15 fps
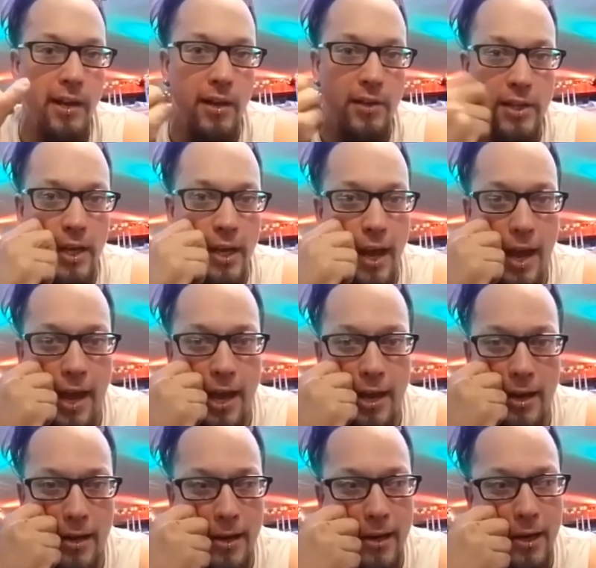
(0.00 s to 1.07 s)
I was like,
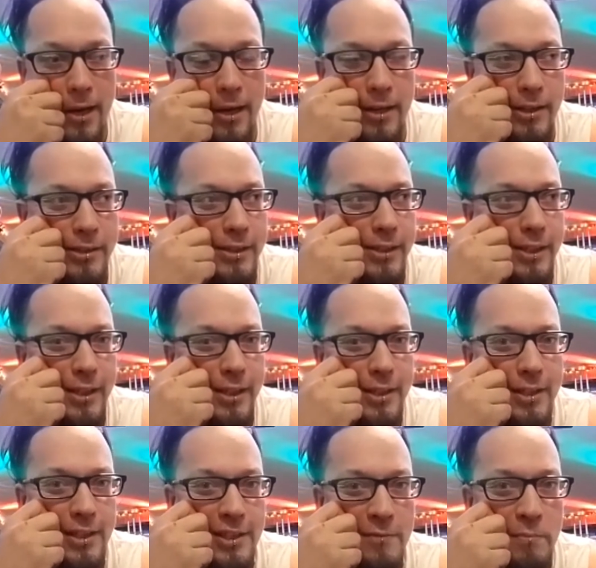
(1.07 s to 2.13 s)
hey,
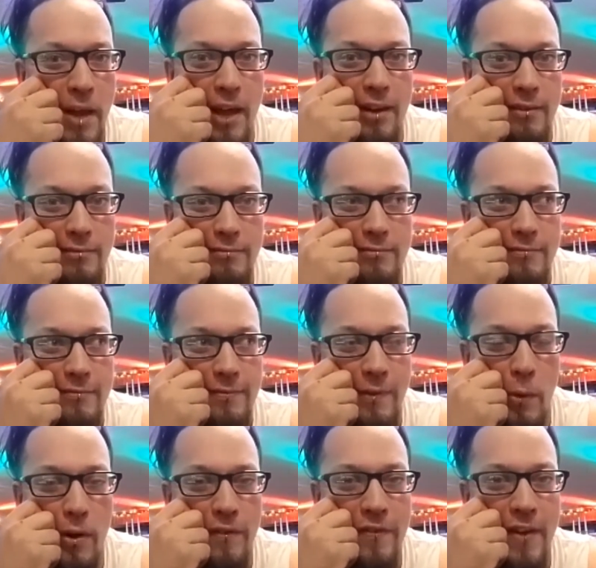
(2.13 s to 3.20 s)
it's been
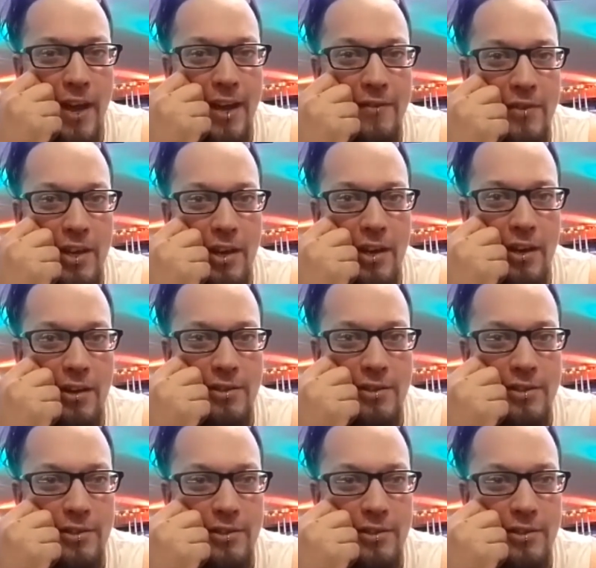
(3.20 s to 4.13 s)
4 or 5 years.